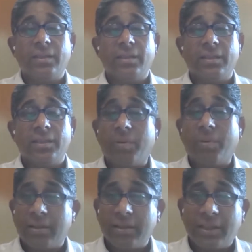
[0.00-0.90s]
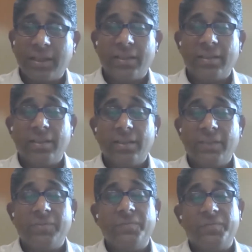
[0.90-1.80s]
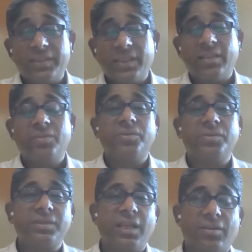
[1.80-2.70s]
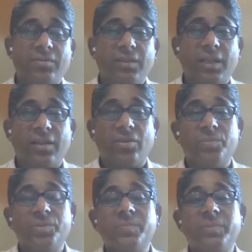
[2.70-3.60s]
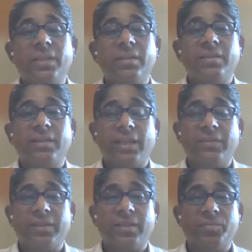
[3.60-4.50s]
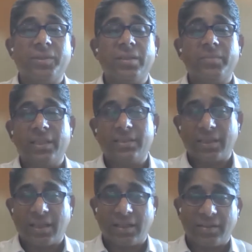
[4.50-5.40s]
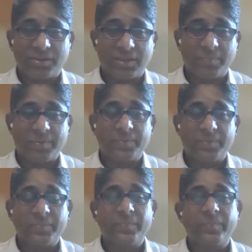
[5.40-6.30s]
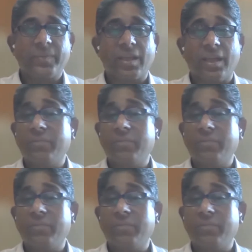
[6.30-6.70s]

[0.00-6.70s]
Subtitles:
importantly, even physical goods now are almost being delivered within minutes at our doorstep, right?